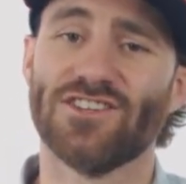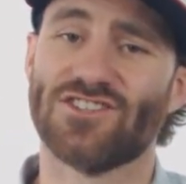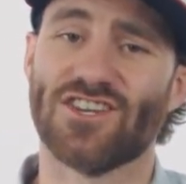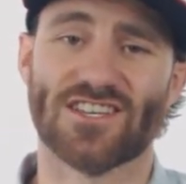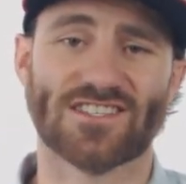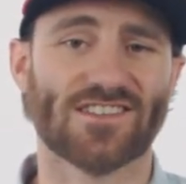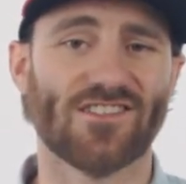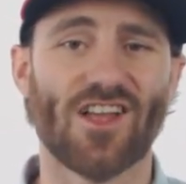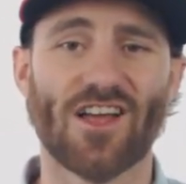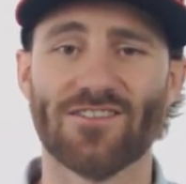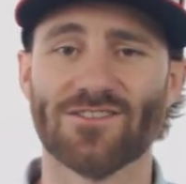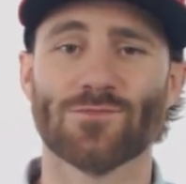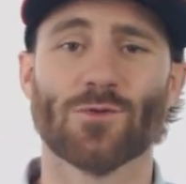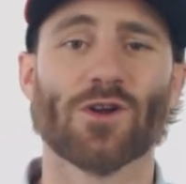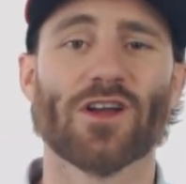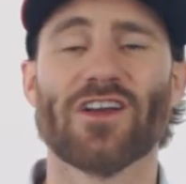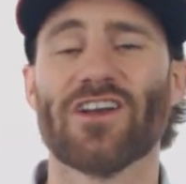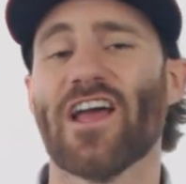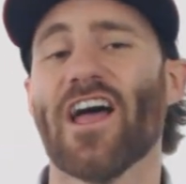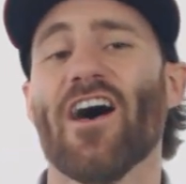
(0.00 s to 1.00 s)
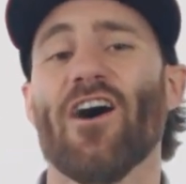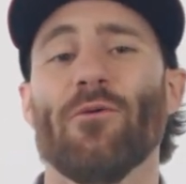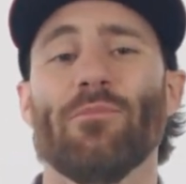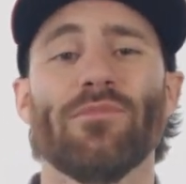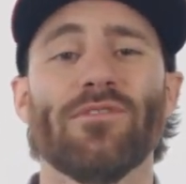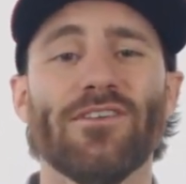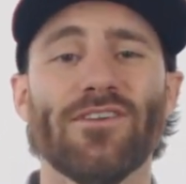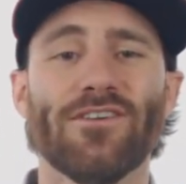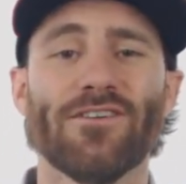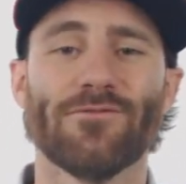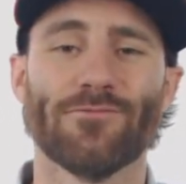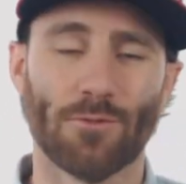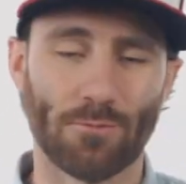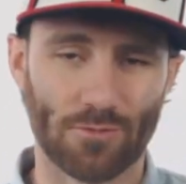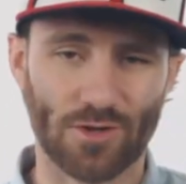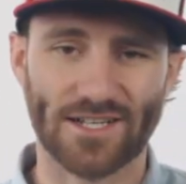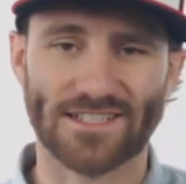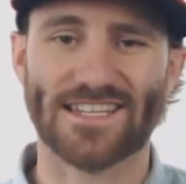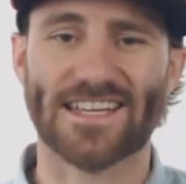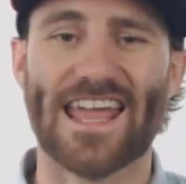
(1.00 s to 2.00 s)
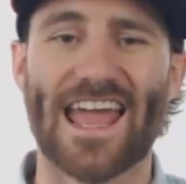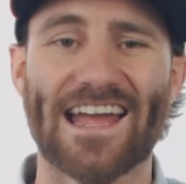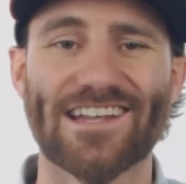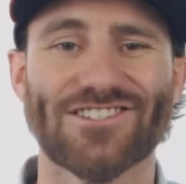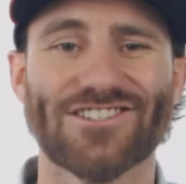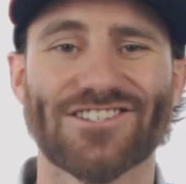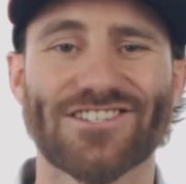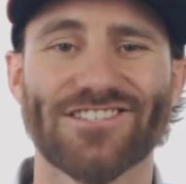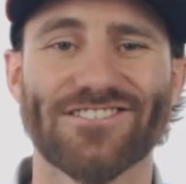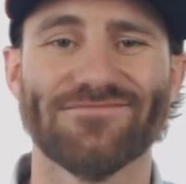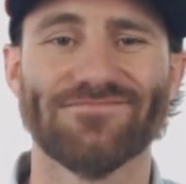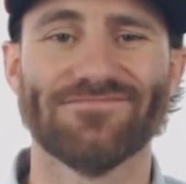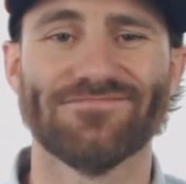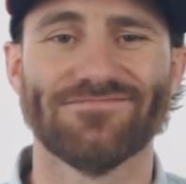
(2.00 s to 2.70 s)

Just Gloves, we're here to help. From Click to Catch.